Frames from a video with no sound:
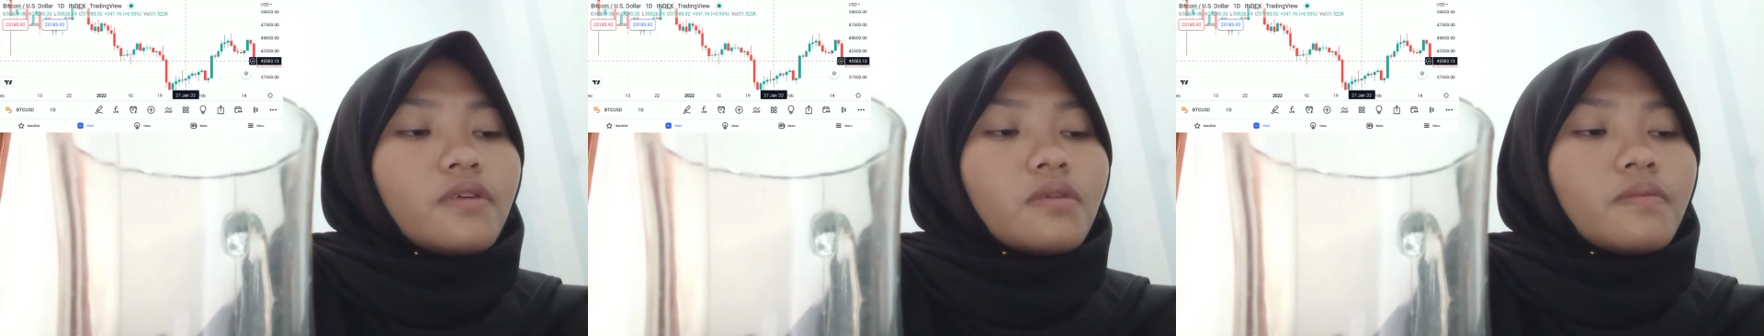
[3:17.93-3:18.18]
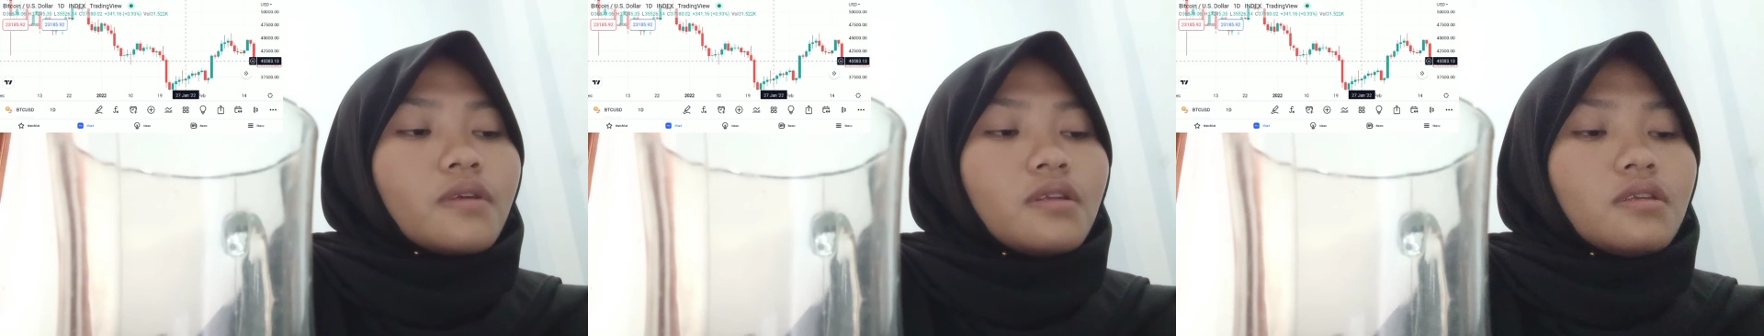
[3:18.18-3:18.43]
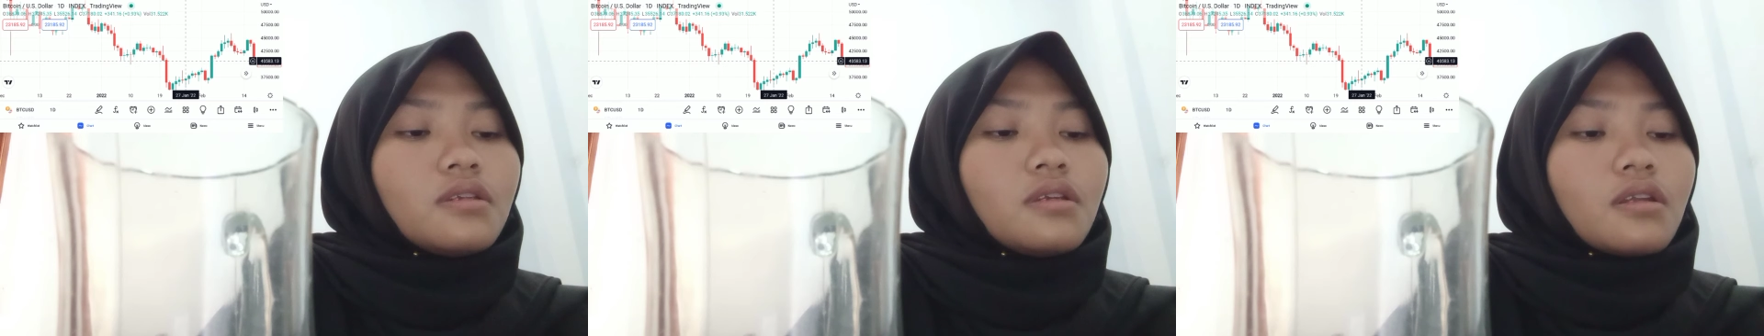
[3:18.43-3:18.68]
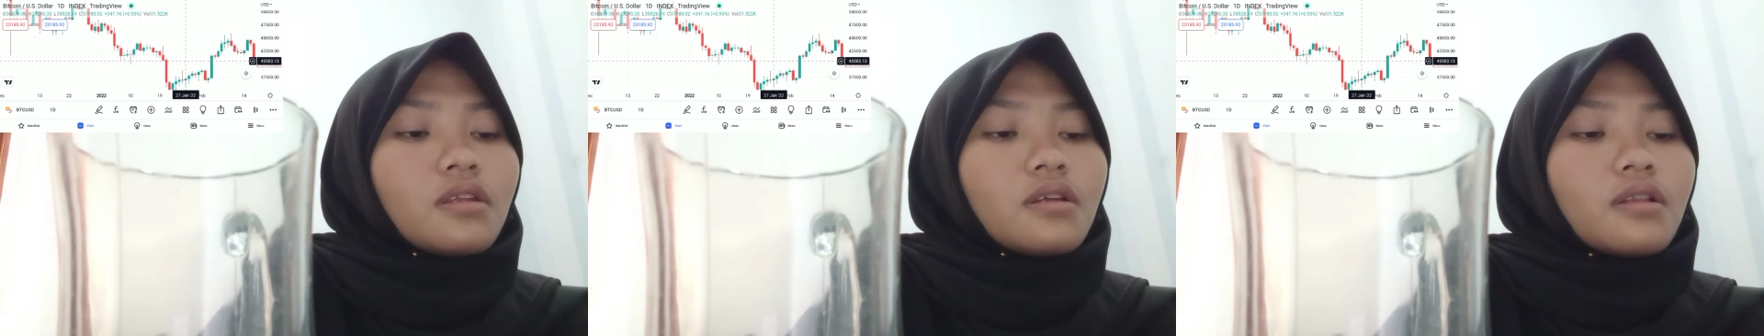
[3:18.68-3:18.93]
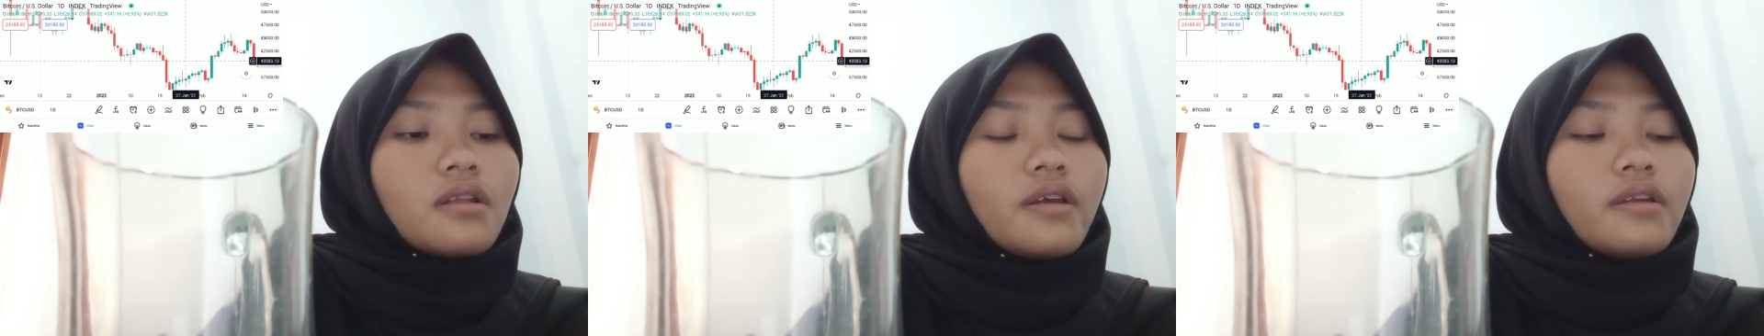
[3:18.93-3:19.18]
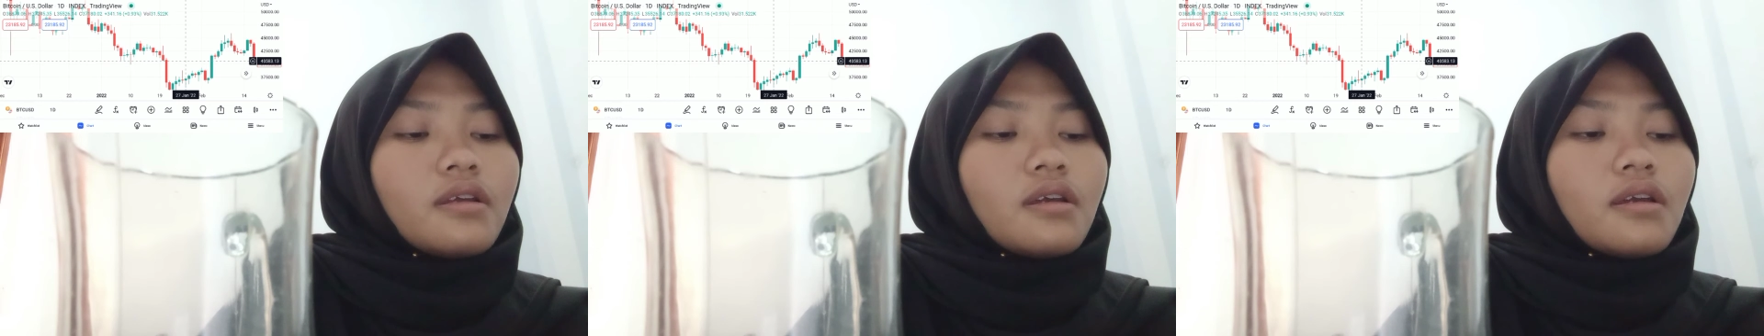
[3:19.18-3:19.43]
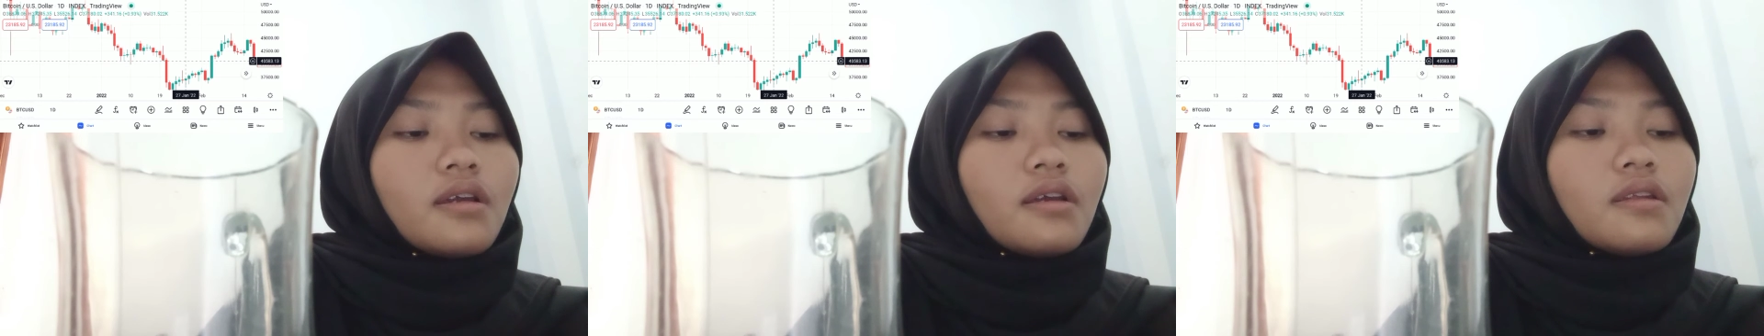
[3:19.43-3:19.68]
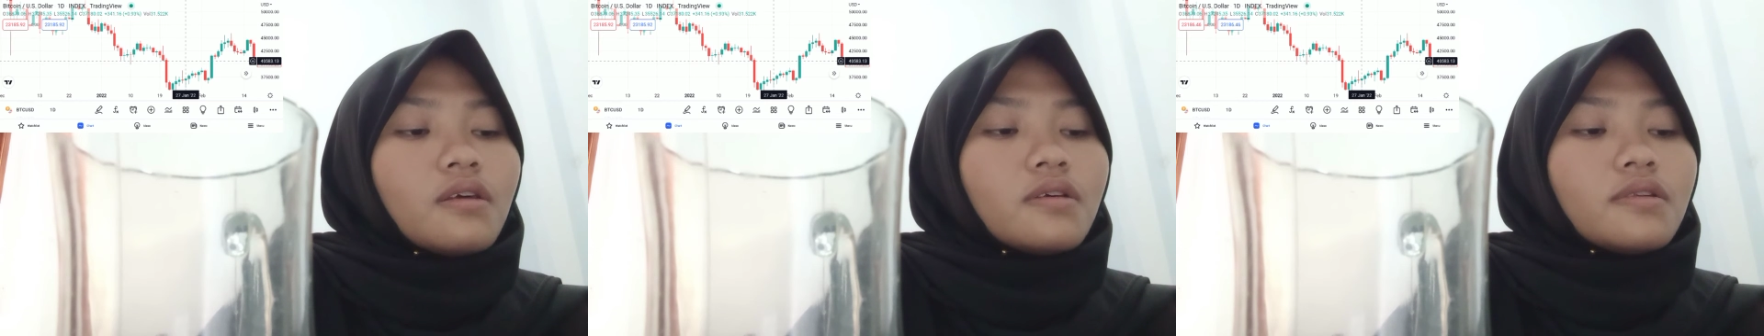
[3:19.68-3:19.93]
for managing the land
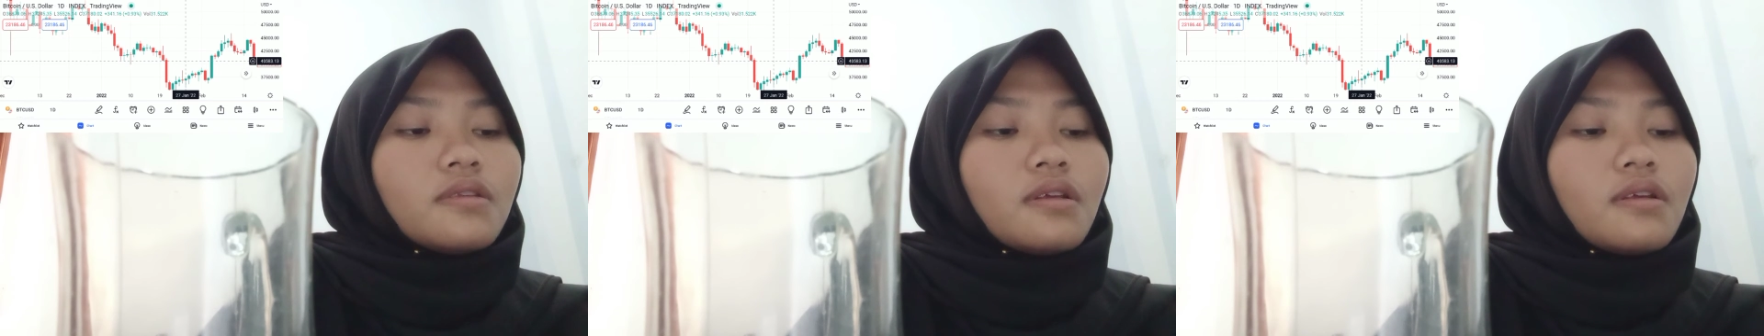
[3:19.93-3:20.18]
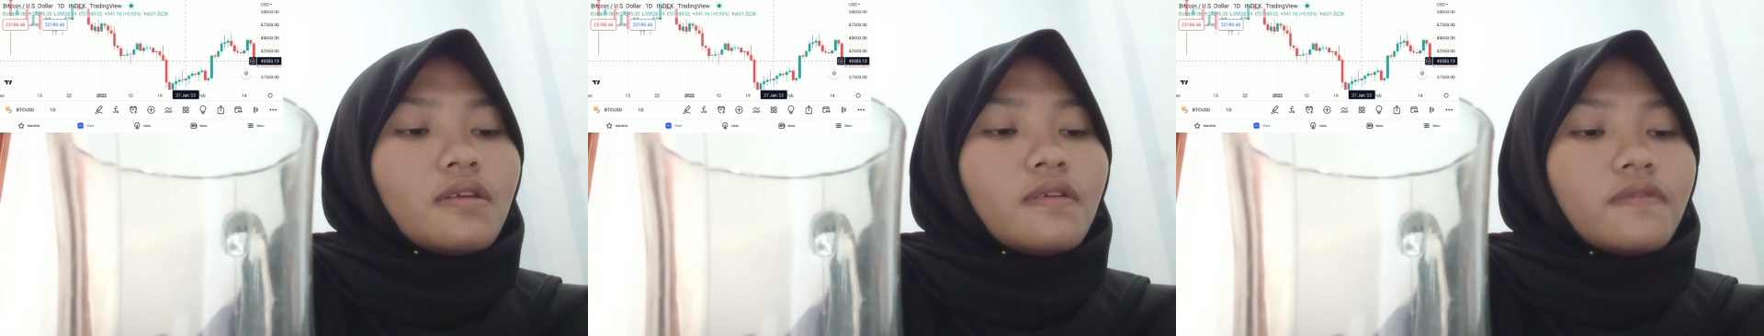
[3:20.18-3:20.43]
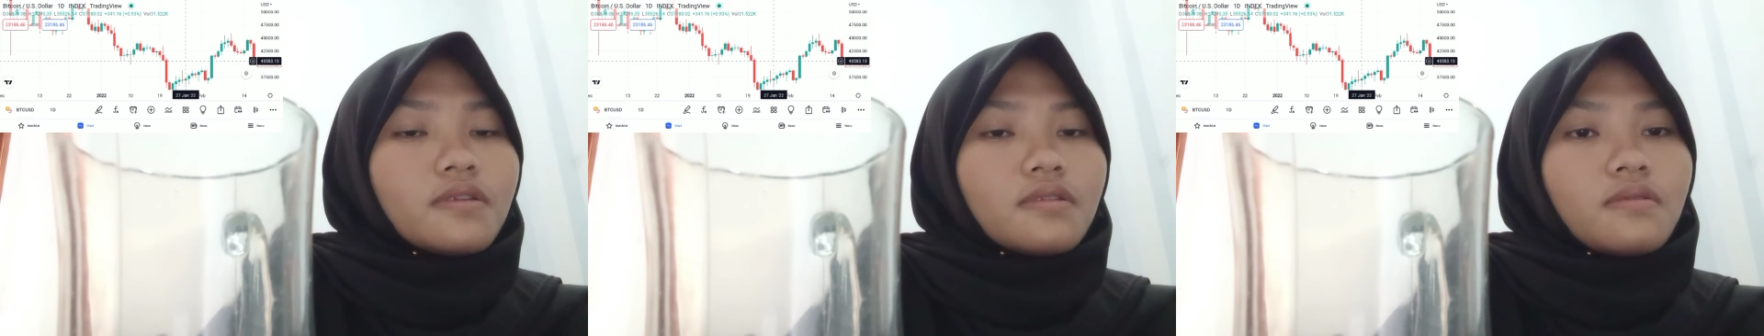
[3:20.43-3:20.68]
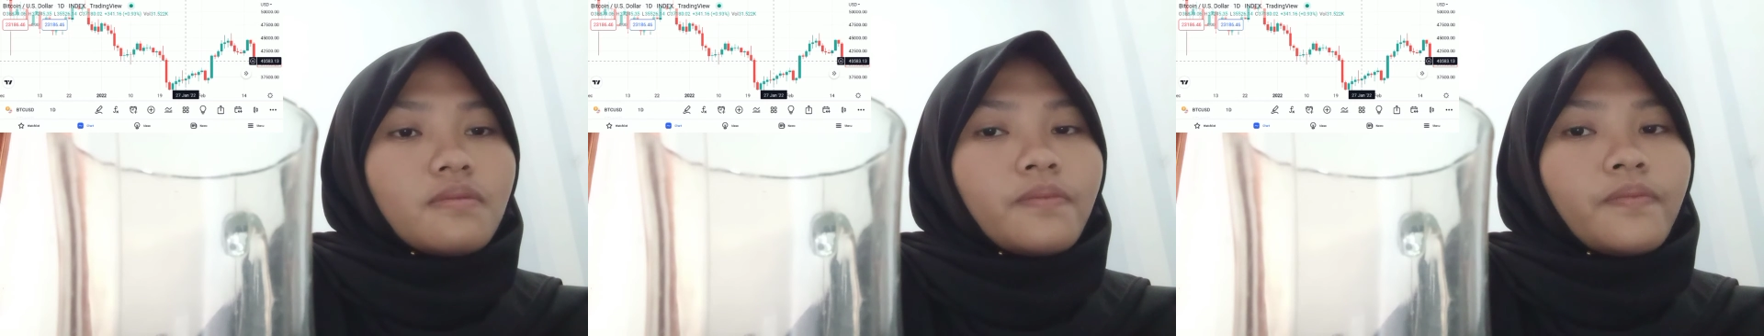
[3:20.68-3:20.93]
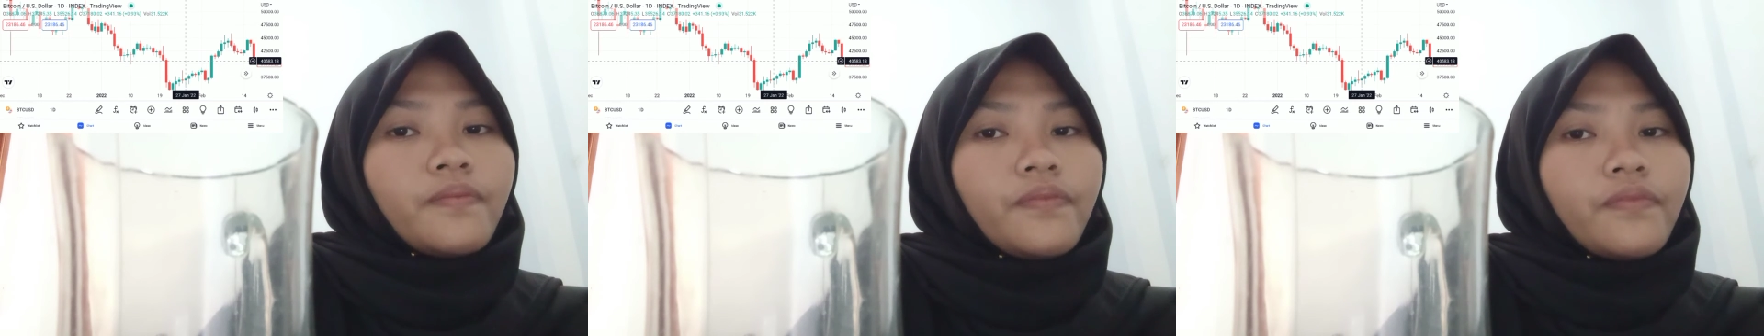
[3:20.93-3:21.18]
and hosting events.